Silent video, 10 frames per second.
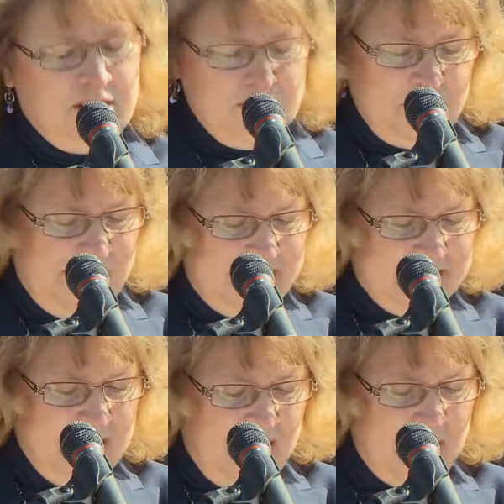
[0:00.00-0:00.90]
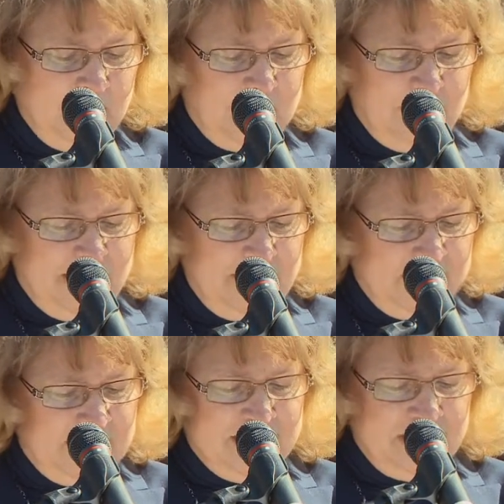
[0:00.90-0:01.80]
So at a time when many
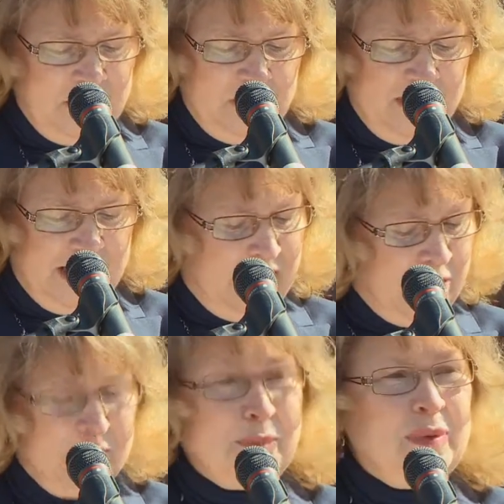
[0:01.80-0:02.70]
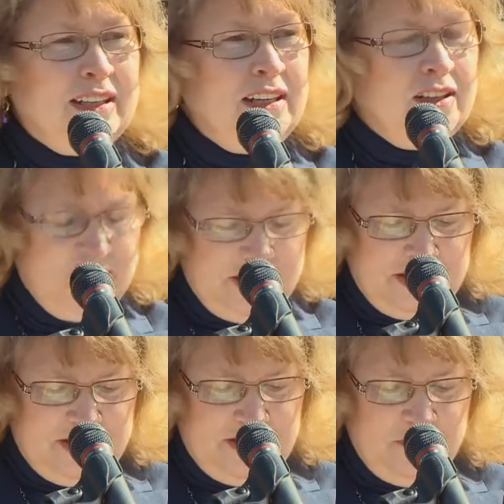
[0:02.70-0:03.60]
of us know that our political
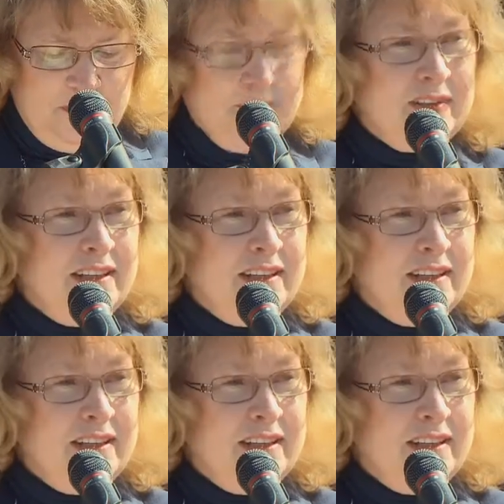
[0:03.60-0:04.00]
system